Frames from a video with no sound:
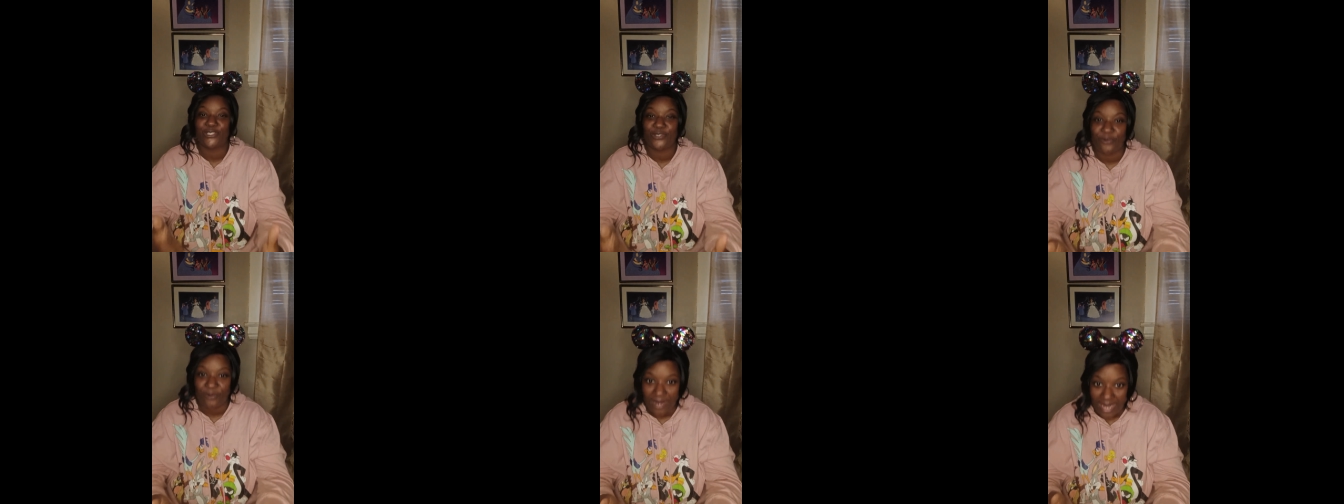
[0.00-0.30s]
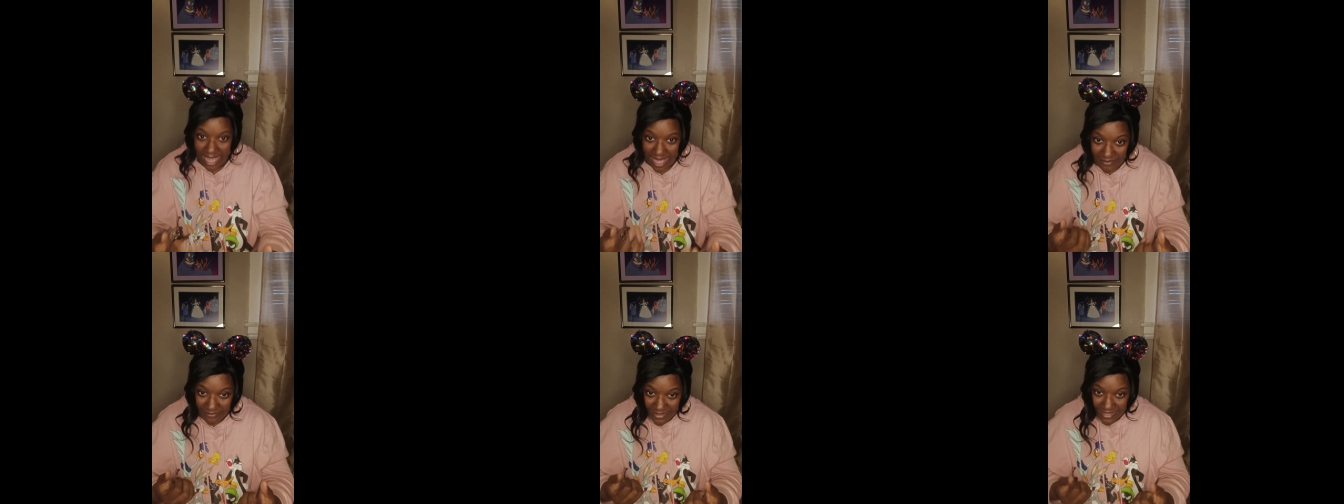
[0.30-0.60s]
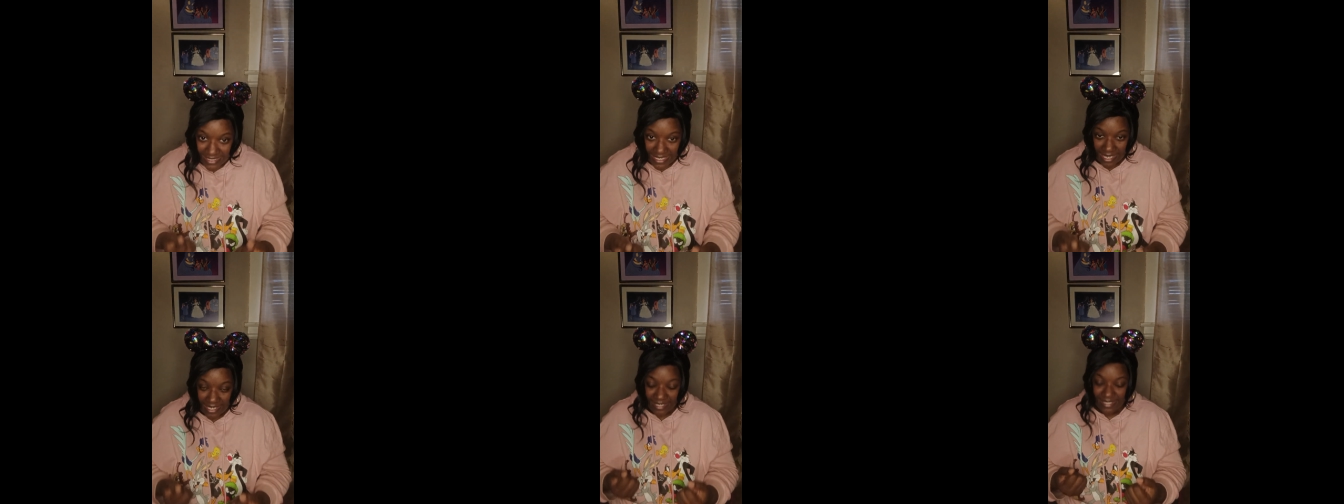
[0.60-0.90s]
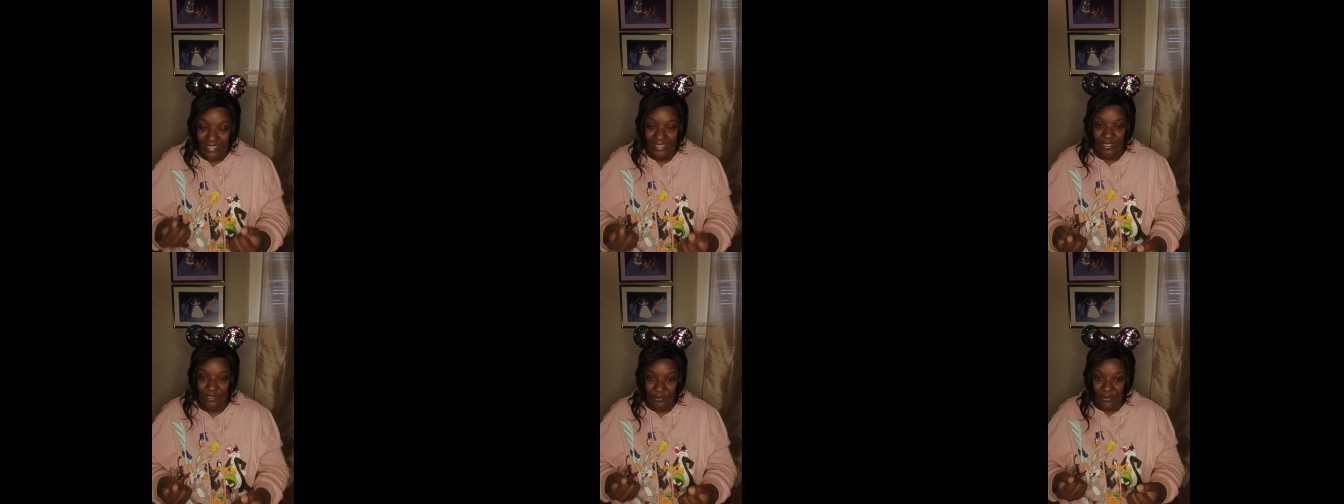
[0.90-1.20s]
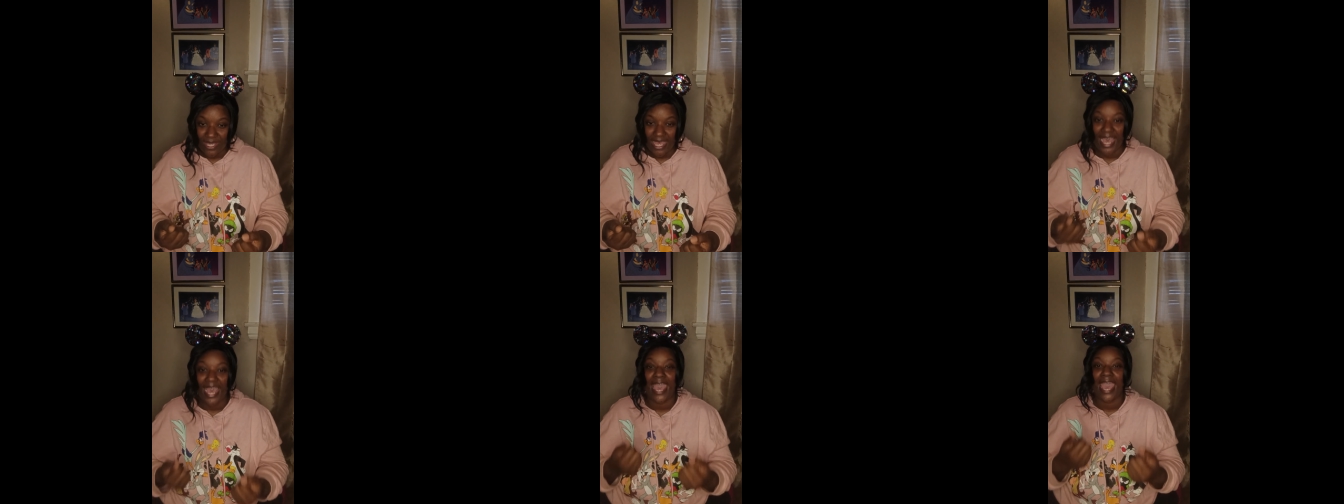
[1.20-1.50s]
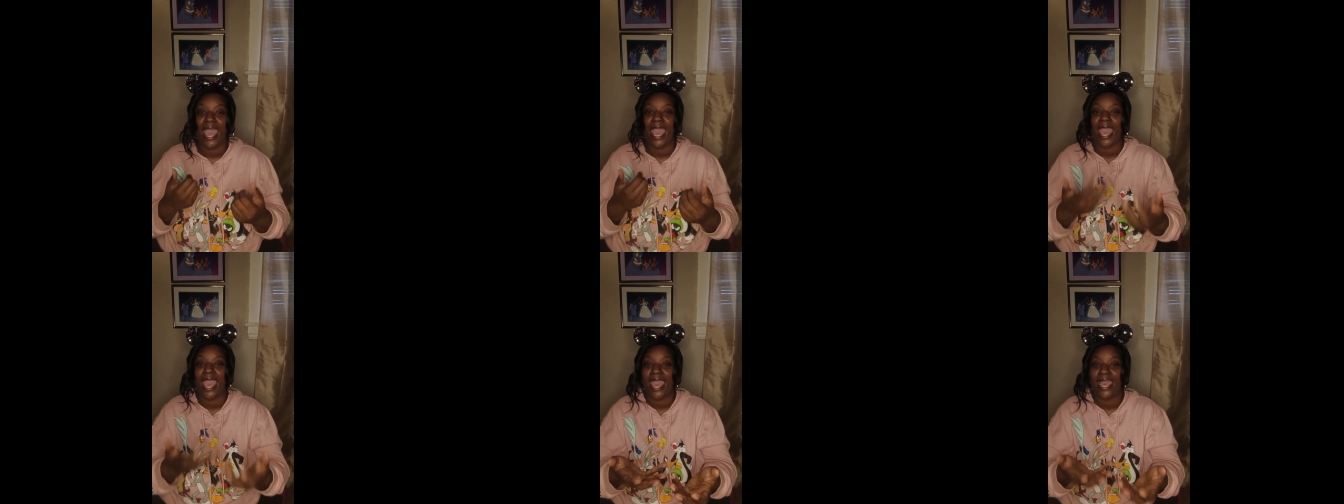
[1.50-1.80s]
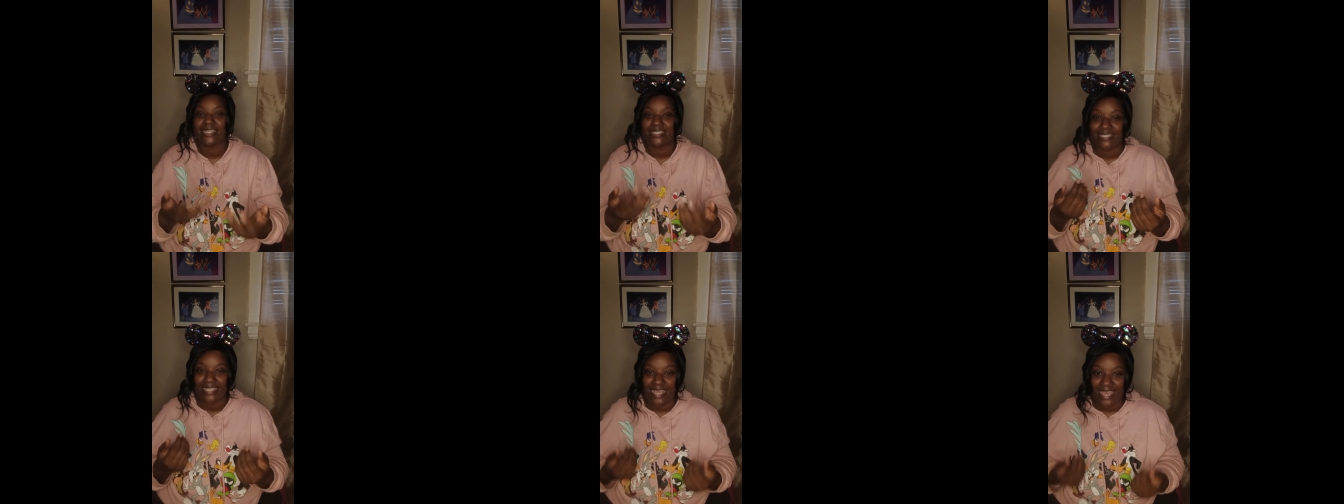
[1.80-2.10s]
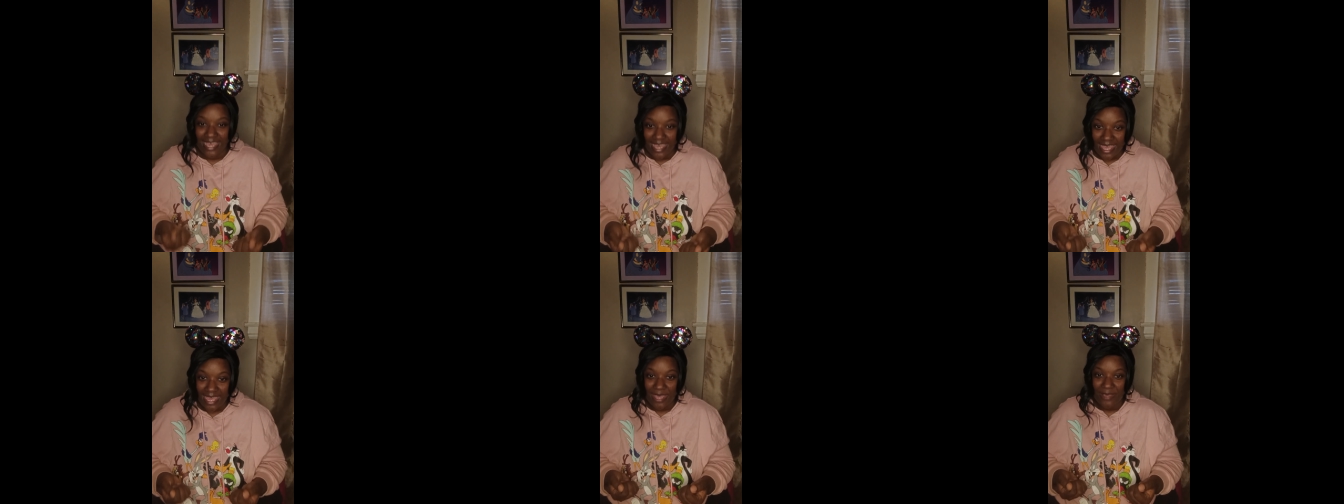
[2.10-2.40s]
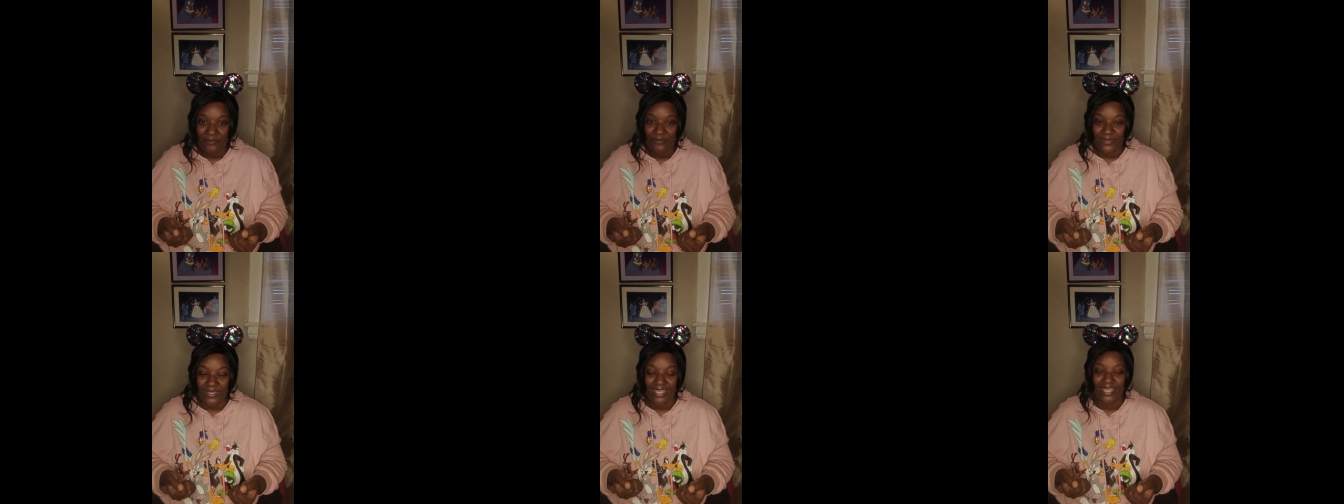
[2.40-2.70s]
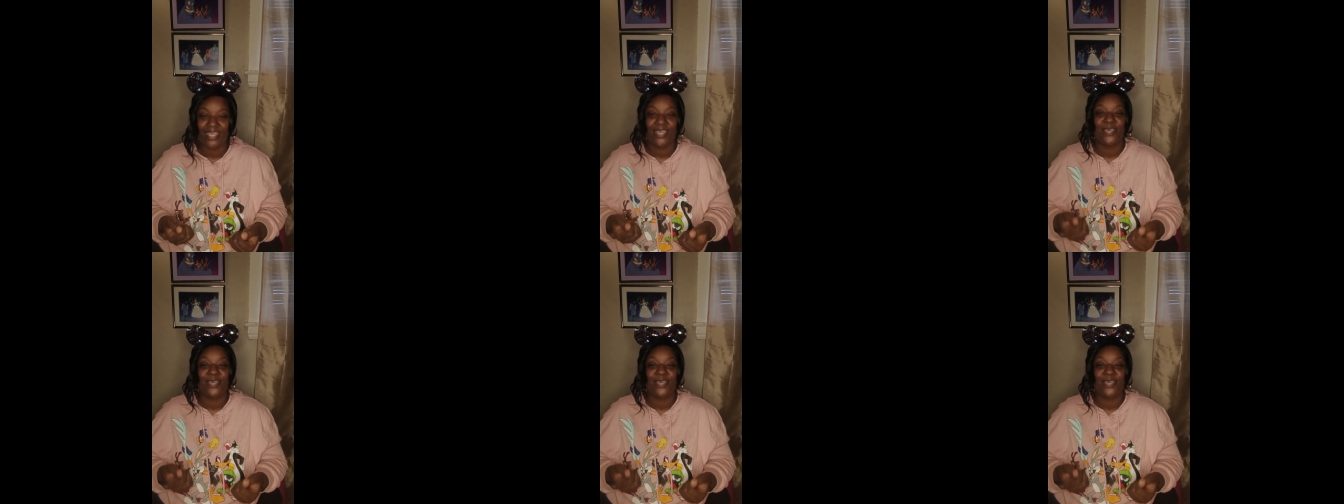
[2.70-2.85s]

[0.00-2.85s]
gravitated to it. I had to have it.